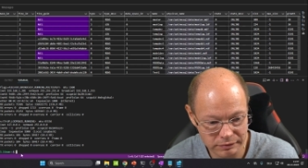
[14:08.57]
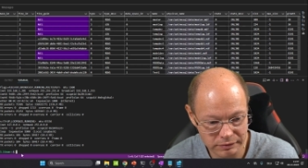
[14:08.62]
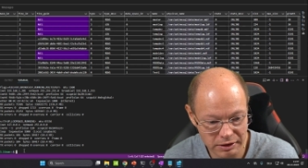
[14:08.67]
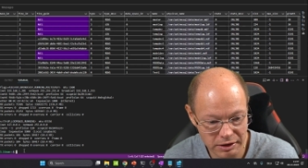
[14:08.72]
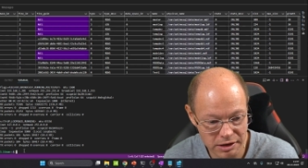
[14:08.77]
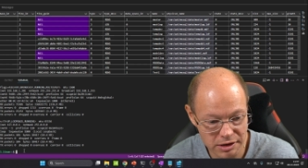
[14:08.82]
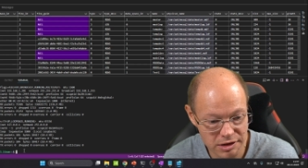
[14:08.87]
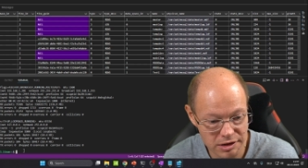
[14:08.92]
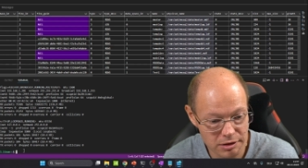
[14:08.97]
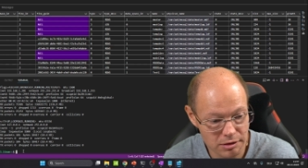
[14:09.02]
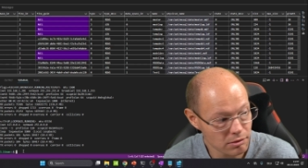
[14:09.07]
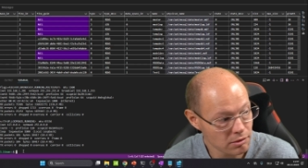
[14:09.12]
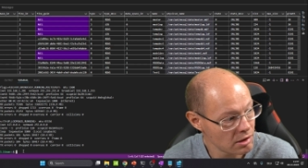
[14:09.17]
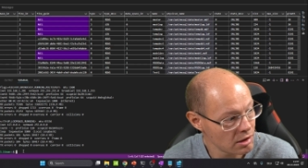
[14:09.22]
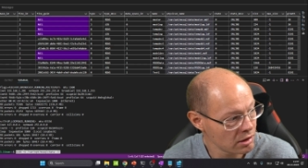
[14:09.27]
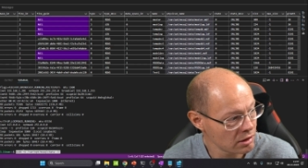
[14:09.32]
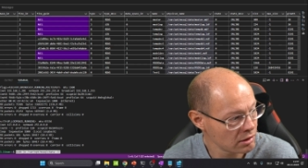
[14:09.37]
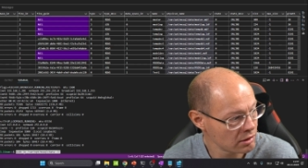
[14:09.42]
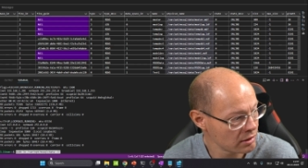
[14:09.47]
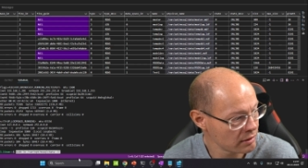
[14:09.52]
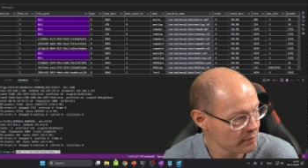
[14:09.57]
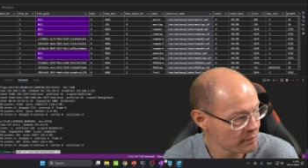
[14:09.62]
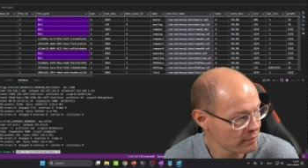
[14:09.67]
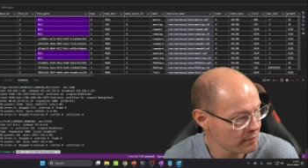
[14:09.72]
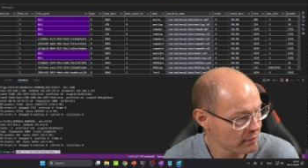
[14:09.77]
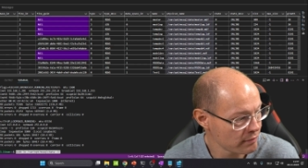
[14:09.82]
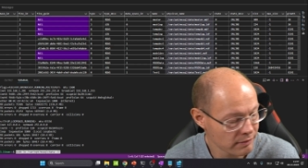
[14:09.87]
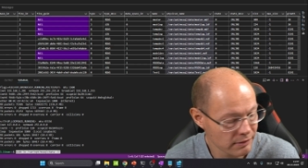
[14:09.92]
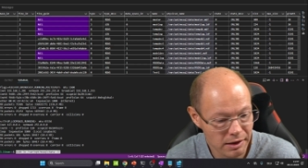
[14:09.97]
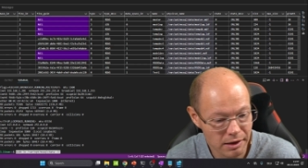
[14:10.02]
Let's do that.
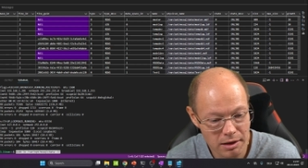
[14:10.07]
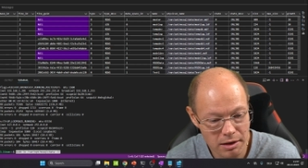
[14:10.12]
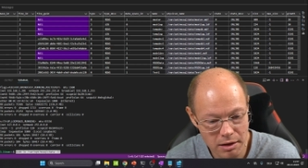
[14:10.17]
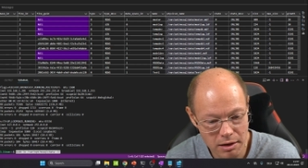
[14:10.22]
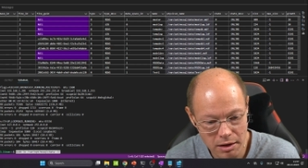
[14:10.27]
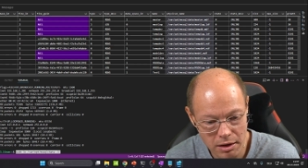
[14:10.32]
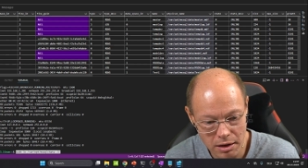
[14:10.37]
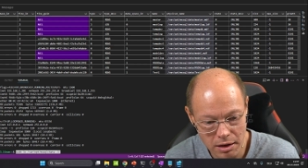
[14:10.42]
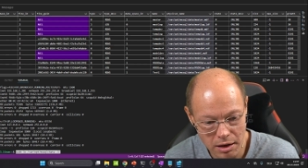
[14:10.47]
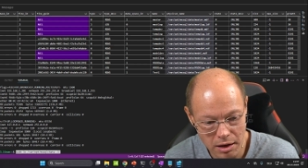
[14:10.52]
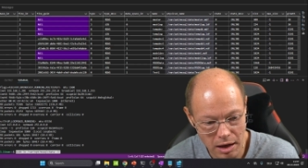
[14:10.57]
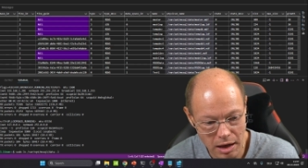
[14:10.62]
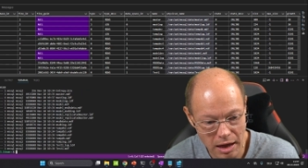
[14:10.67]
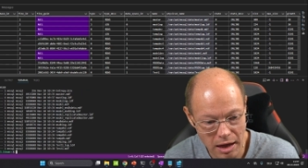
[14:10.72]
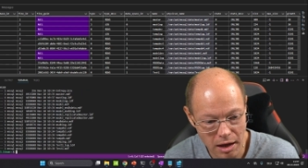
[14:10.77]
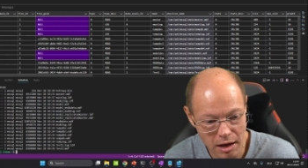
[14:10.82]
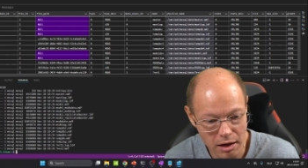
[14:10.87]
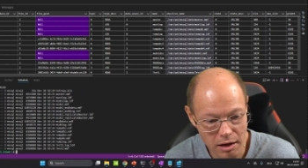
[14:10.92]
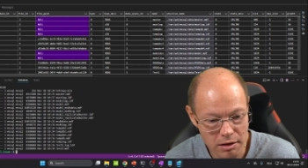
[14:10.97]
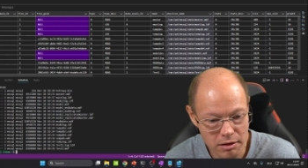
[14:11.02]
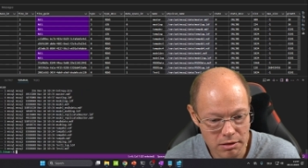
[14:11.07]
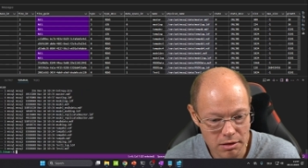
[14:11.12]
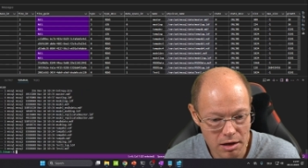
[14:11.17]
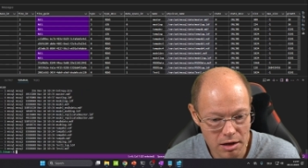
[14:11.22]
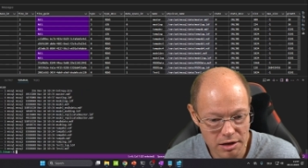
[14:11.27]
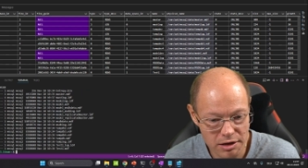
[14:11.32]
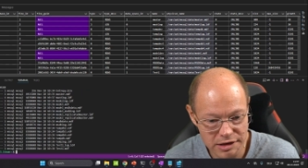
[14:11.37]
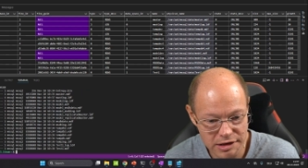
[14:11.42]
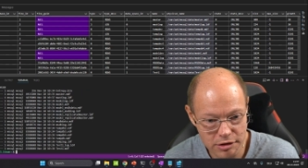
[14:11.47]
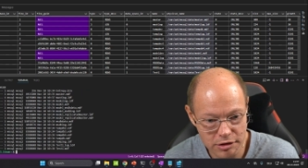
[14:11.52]
And
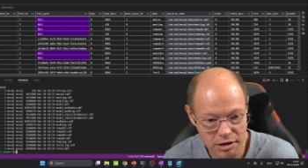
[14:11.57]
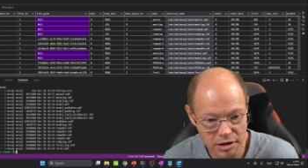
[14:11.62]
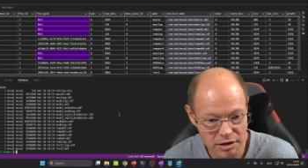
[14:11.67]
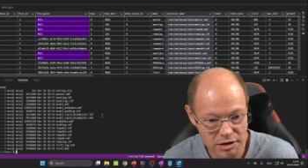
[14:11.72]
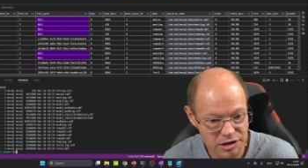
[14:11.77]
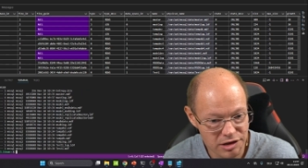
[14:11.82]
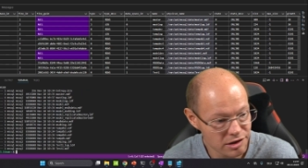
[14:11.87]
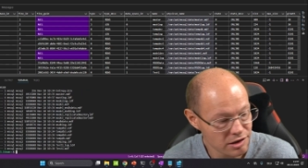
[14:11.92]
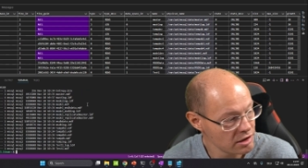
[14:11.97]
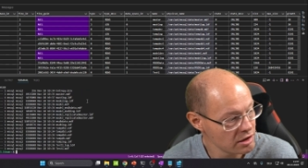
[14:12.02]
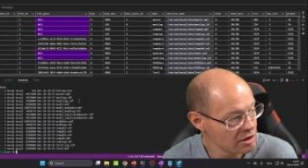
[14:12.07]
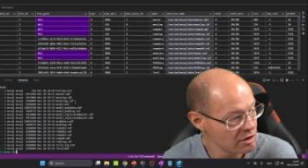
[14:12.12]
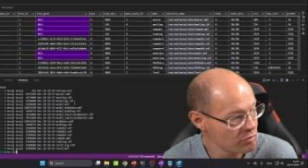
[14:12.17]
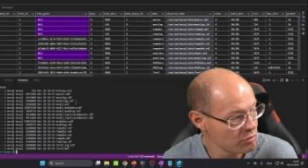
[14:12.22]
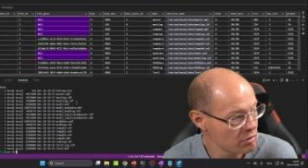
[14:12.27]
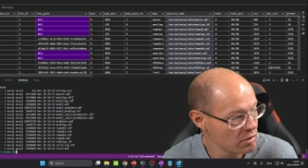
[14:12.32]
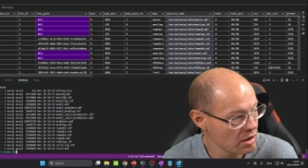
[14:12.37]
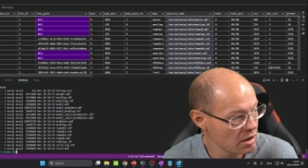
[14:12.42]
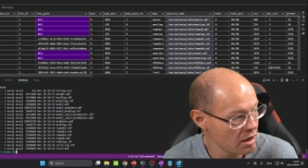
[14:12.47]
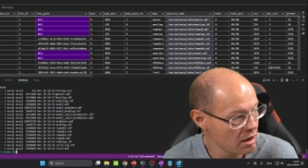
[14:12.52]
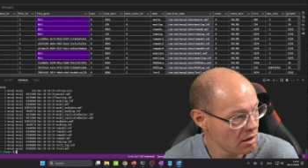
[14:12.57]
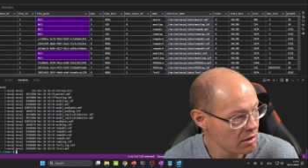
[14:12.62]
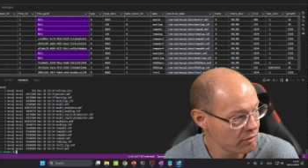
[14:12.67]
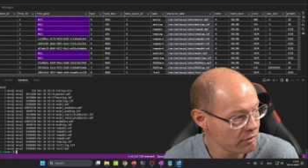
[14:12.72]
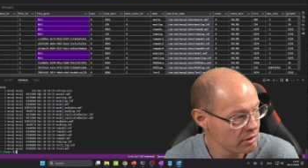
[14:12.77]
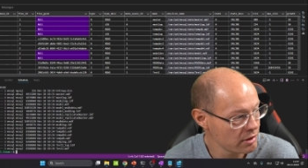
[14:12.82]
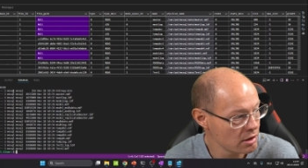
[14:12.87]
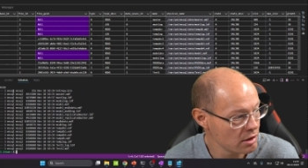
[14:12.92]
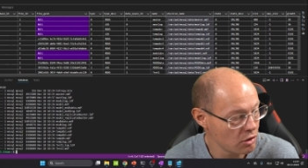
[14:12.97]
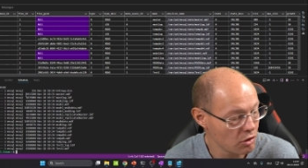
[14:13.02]
as you can see, we have
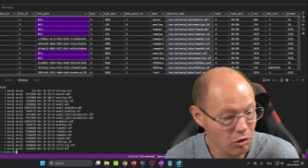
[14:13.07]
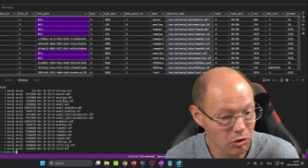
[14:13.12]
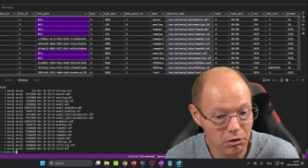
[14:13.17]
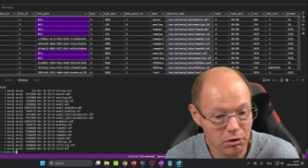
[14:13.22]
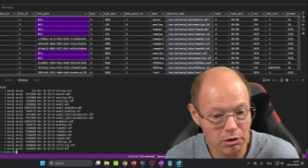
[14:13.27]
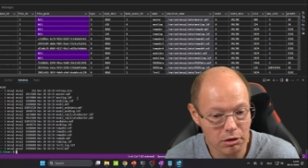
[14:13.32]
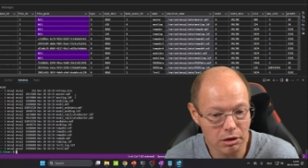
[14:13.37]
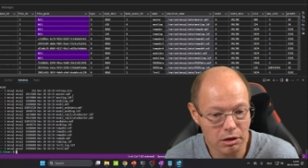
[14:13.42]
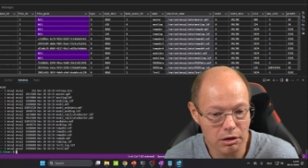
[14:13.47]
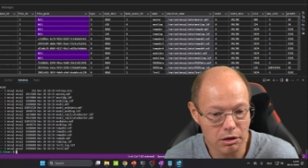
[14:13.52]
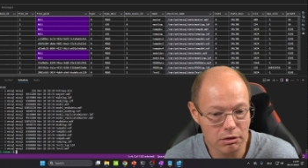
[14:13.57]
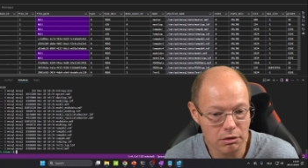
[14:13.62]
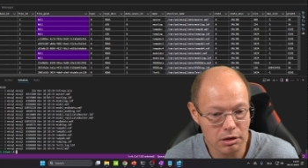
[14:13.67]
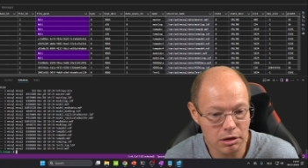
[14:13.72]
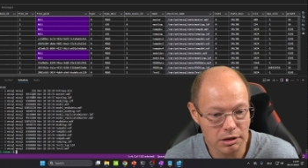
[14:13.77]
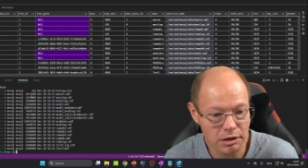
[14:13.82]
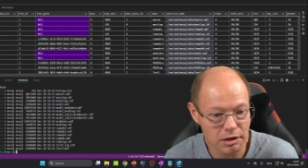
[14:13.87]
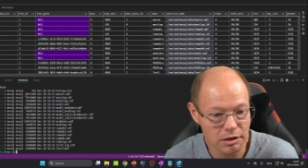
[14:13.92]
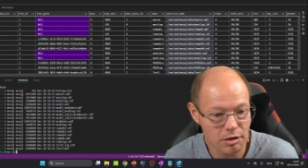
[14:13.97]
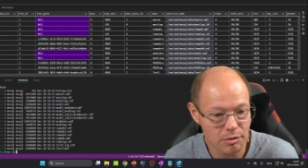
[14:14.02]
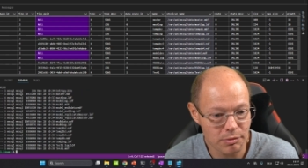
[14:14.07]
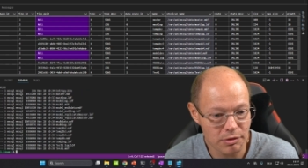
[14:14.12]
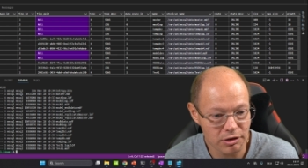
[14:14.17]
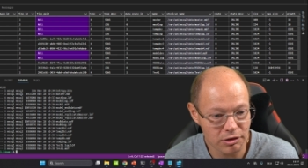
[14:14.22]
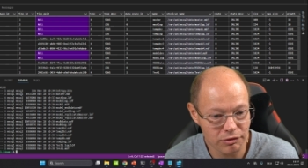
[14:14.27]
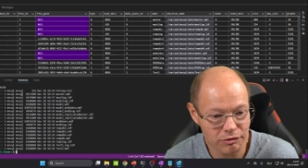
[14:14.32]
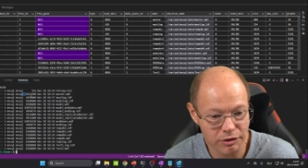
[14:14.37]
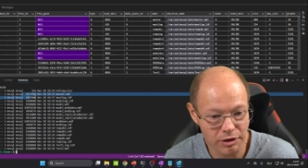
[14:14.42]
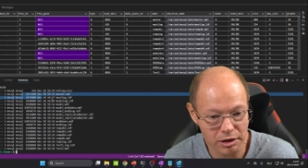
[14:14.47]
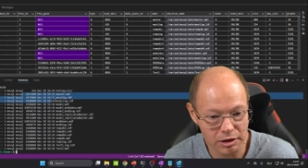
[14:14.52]
here all our
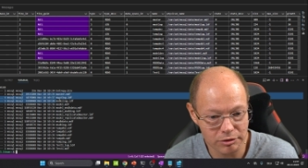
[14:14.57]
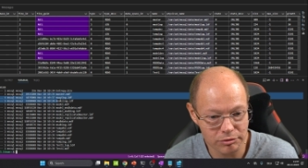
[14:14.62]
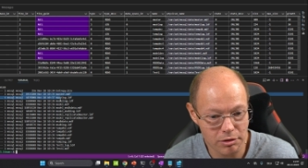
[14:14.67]
database files.